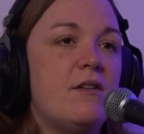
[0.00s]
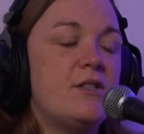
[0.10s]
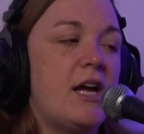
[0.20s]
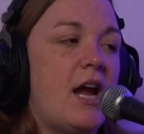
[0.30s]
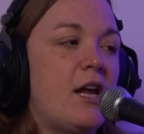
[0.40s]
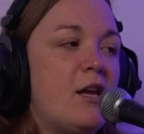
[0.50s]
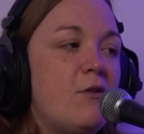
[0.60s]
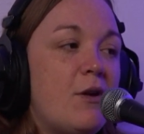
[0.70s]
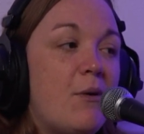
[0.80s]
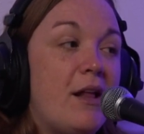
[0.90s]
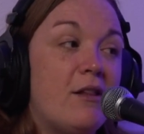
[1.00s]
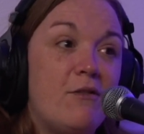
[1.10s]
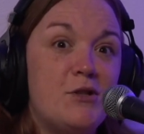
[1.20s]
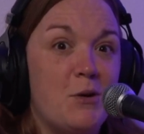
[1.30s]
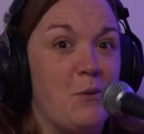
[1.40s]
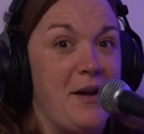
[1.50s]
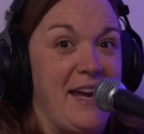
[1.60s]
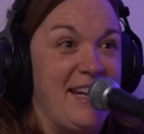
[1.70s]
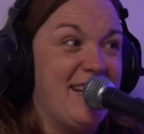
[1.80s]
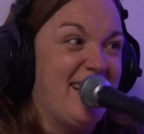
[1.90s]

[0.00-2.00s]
Loved it. And you know, I love to read.